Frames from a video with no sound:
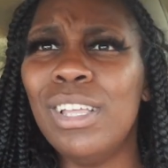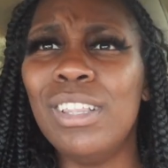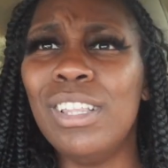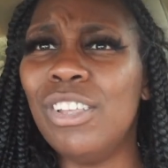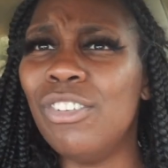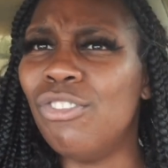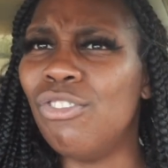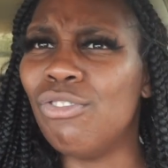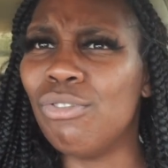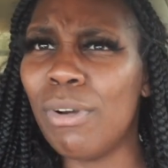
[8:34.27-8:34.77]

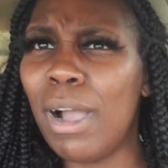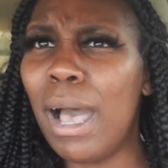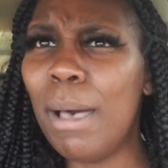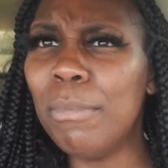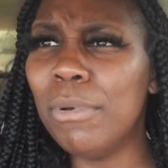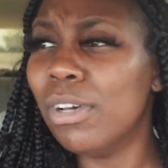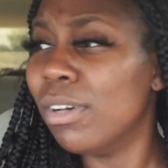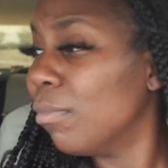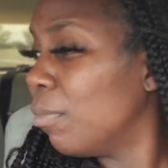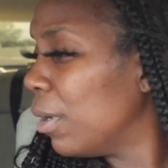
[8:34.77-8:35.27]
this
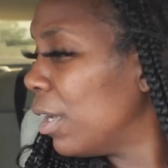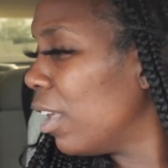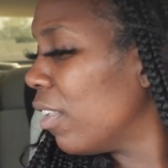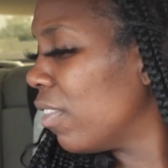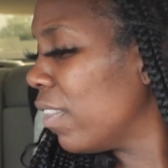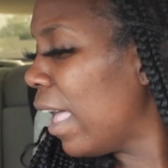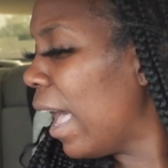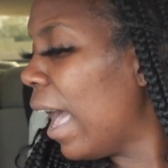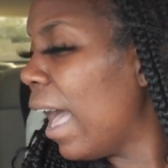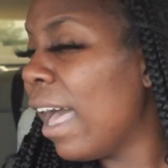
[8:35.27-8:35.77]
drama
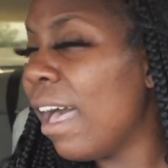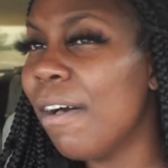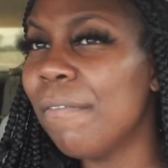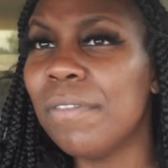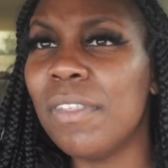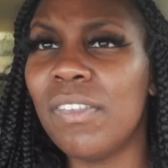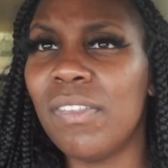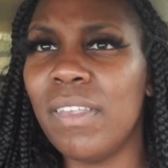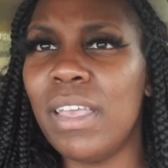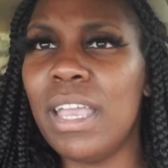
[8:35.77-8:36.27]
because now I
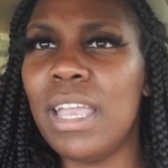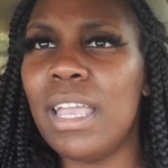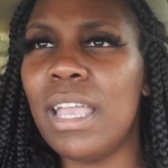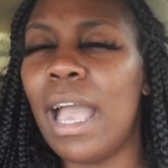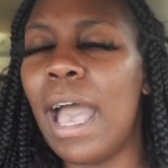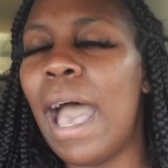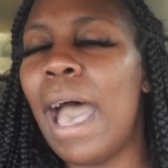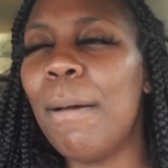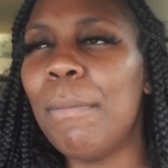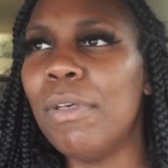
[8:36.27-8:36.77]
have to see
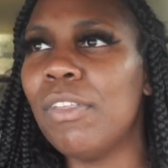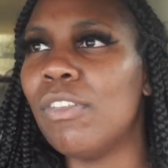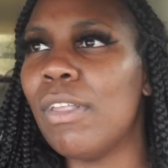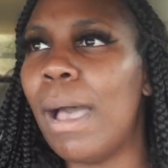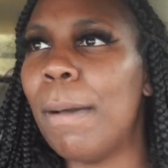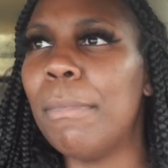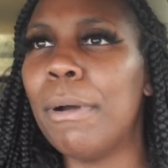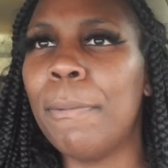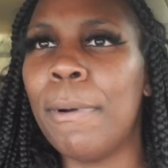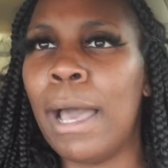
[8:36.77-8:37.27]
I'm a,
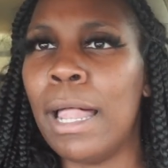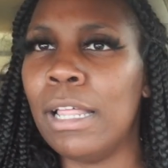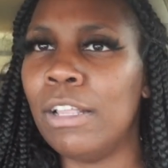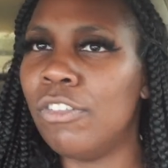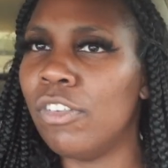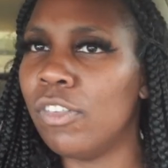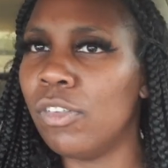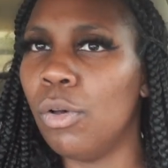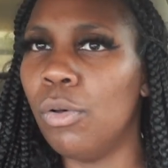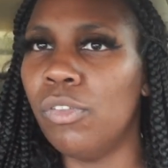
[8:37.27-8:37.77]
I'm gonna probably
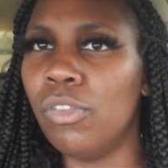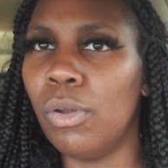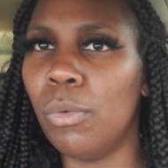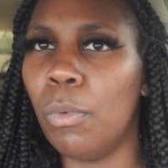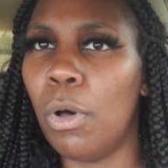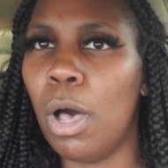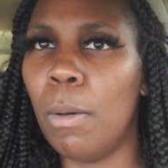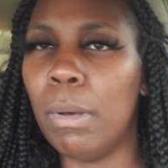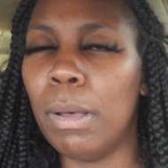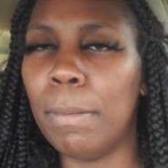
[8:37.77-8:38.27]
just go to the
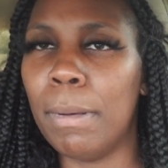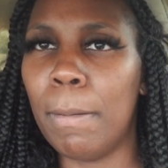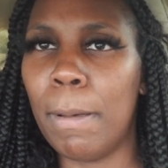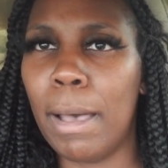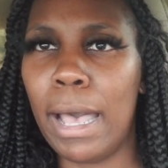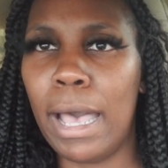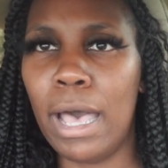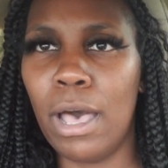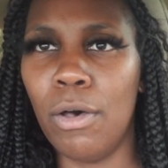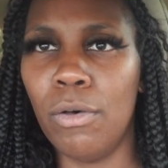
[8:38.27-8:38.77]
Walmart by
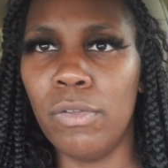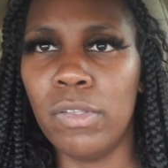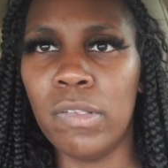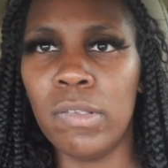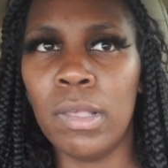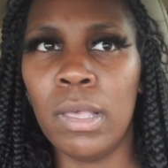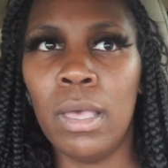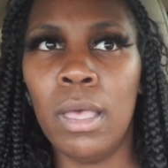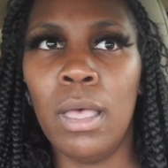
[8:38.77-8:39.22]
my house